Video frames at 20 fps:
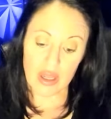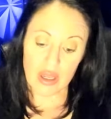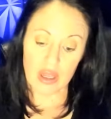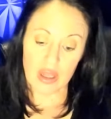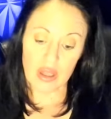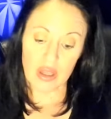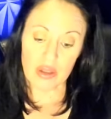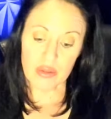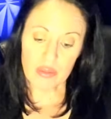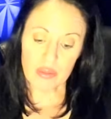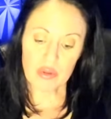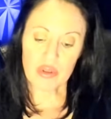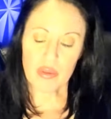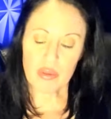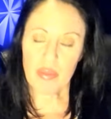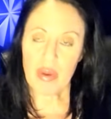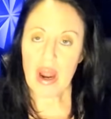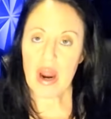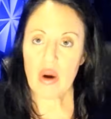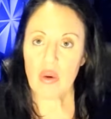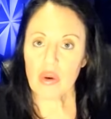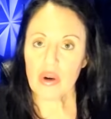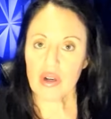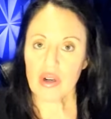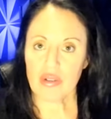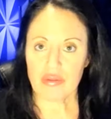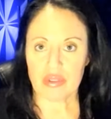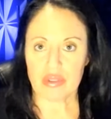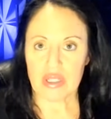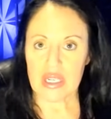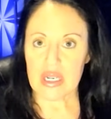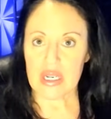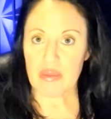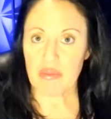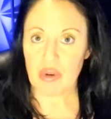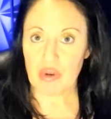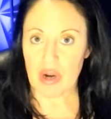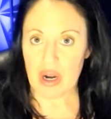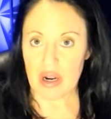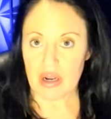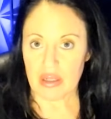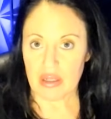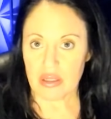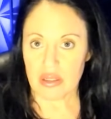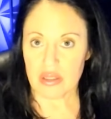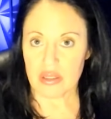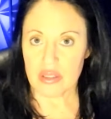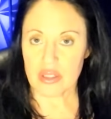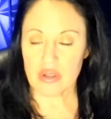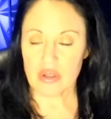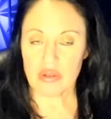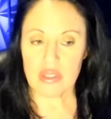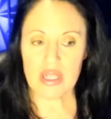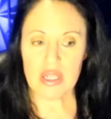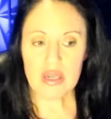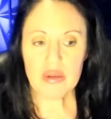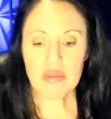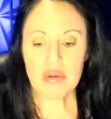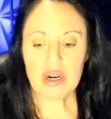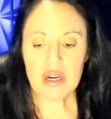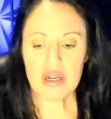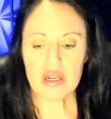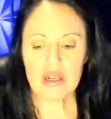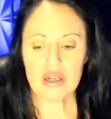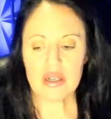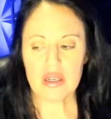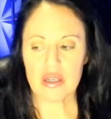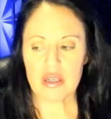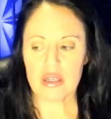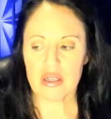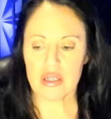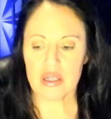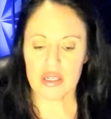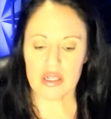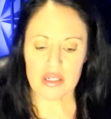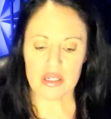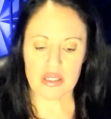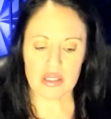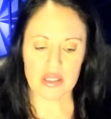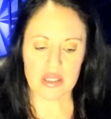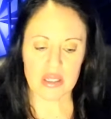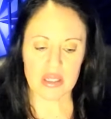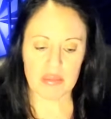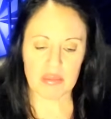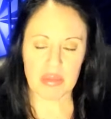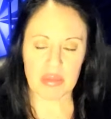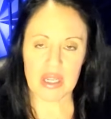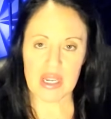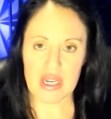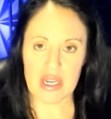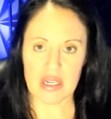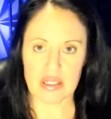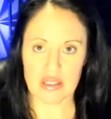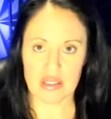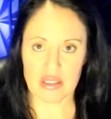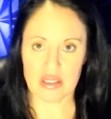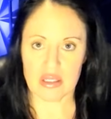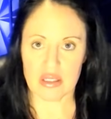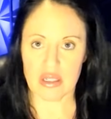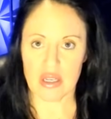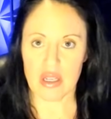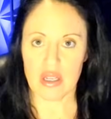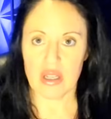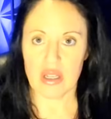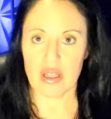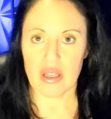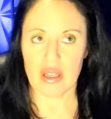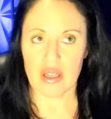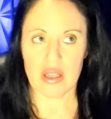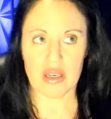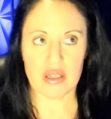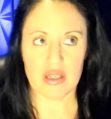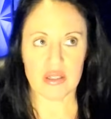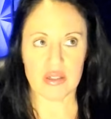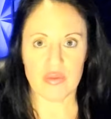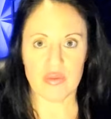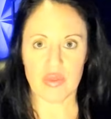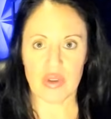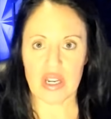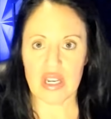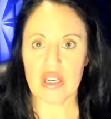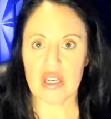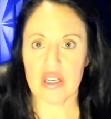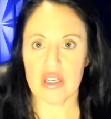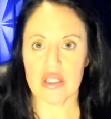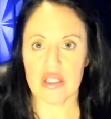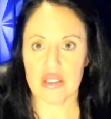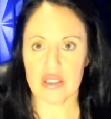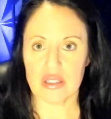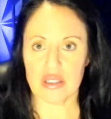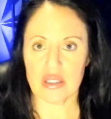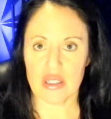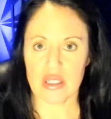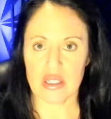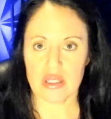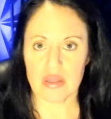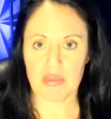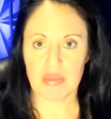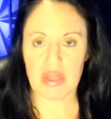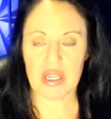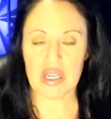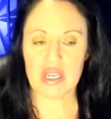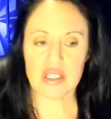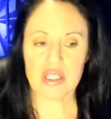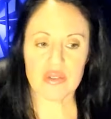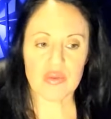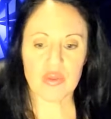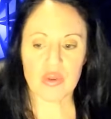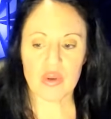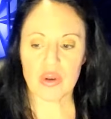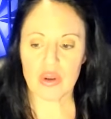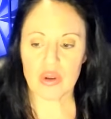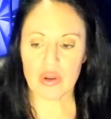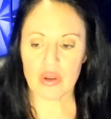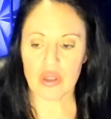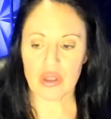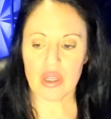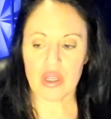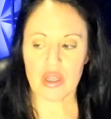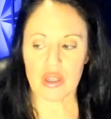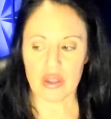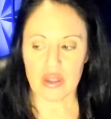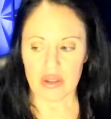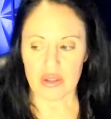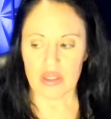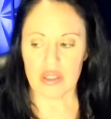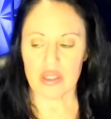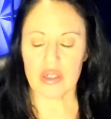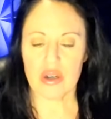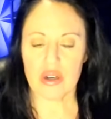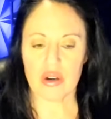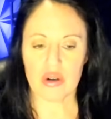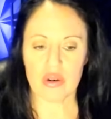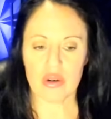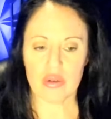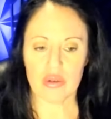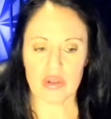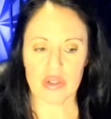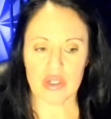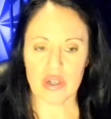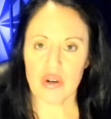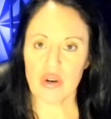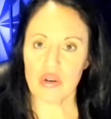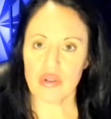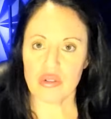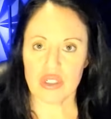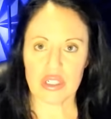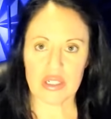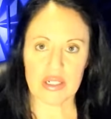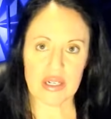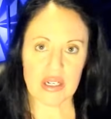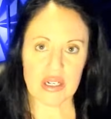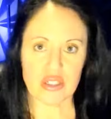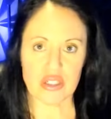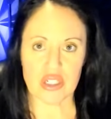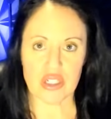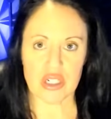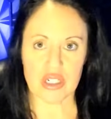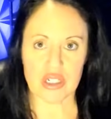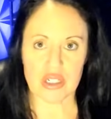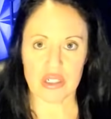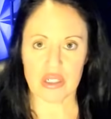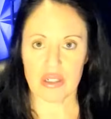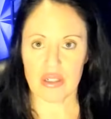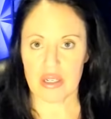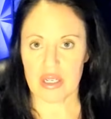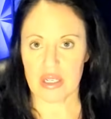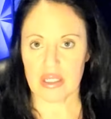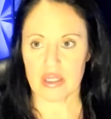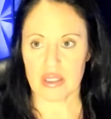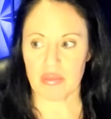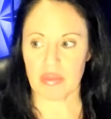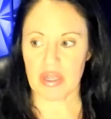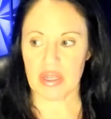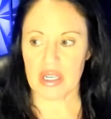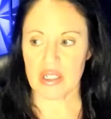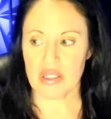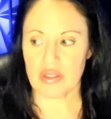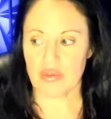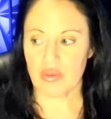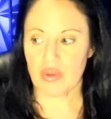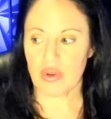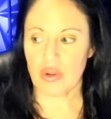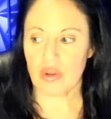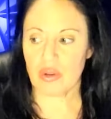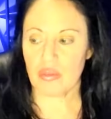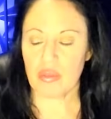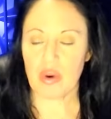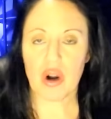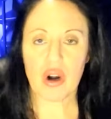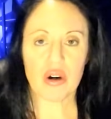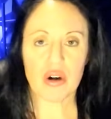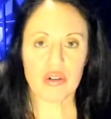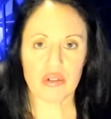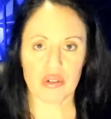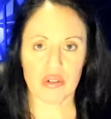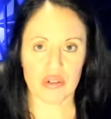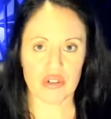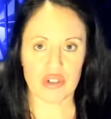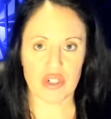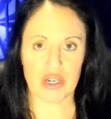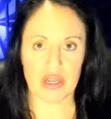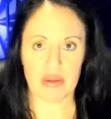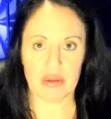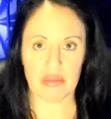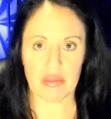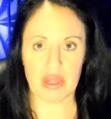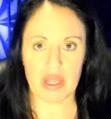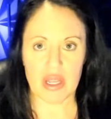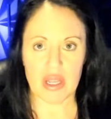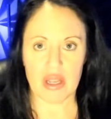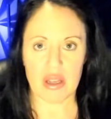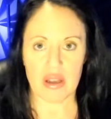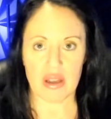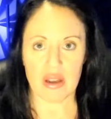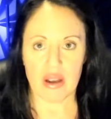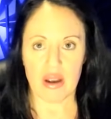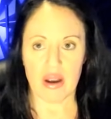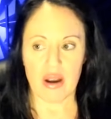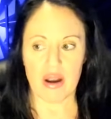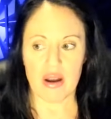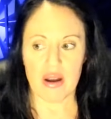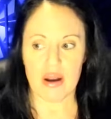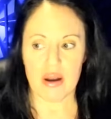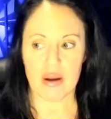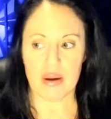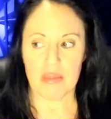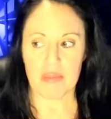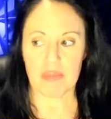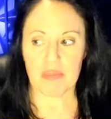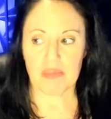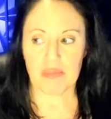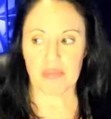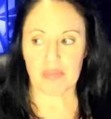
through the power of Libra. So Libra is peace. It is Venus. It's peaceful, you know, negotiation. It's peaceful partnership. Um,